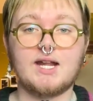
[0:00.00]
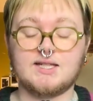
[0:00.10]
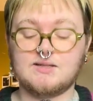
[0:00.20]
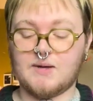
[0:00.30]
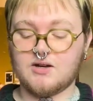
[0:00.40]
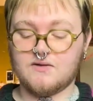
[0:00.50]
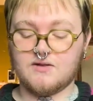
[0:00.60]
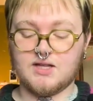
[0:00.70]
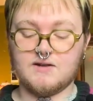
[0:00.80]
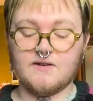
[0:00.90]
It's better for
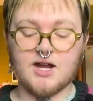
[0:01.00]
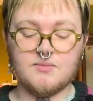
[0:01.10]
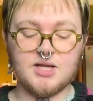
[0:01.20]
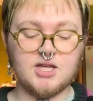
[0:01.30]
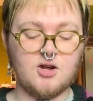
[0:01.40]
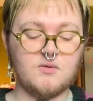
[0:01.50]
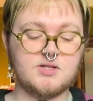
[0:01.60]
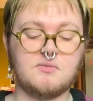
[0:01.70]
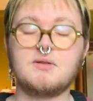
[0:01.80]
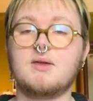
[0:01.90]
the environment.
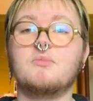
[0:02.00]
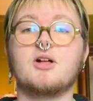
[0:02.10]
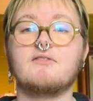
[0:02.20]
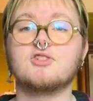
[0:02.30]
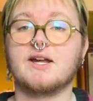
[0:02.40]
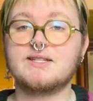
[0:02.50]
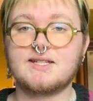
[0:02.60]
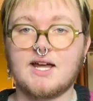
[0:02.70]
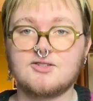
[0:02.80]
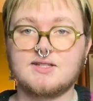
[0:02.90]
So many people have giant
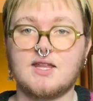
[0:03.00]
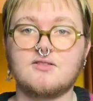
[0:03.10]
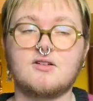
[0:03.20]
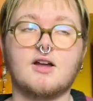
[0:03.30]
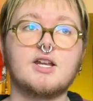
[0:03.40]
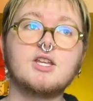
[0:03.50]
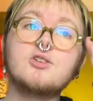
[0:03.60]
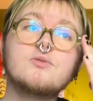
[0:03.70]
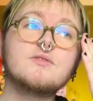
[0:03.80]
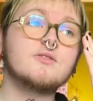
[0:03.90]
stashes that they're not going to
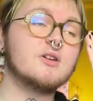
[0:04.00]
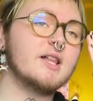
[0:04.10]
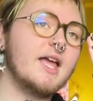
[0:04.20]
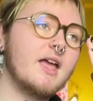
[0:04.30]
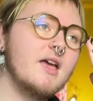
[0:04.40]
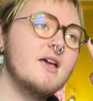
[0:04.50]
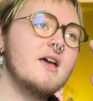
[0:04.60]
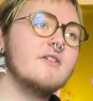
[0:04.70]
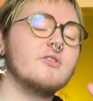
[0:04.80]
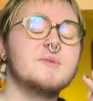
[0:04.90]
use, or like
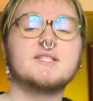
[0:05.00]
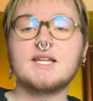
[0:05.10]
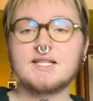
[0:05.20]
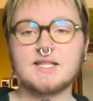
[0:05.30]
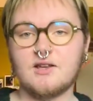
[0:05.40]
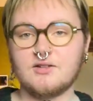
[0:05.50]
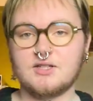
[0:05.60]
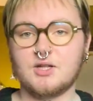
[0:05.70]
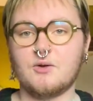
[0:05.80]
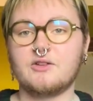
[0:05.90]
from estate sales,
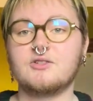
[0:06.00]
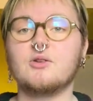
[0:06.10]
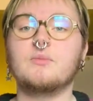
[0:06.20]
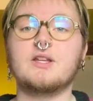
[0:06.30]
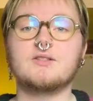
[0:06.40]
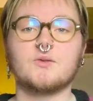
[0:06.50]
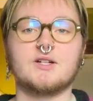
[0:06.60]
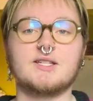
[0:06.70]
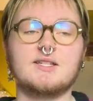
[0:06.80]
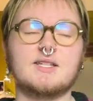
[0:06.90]
there's so many
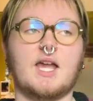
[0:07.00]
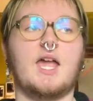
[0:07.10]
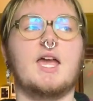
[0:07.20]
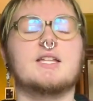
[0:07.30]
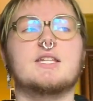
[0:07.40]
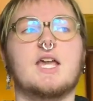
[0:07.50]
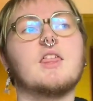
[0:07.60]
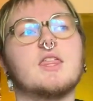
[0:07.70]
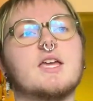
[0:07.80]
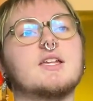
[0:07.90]
sources secondhand to get
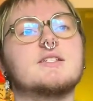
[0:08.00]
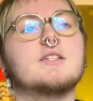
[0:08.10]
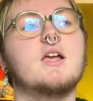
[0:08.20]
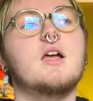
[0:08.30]
things.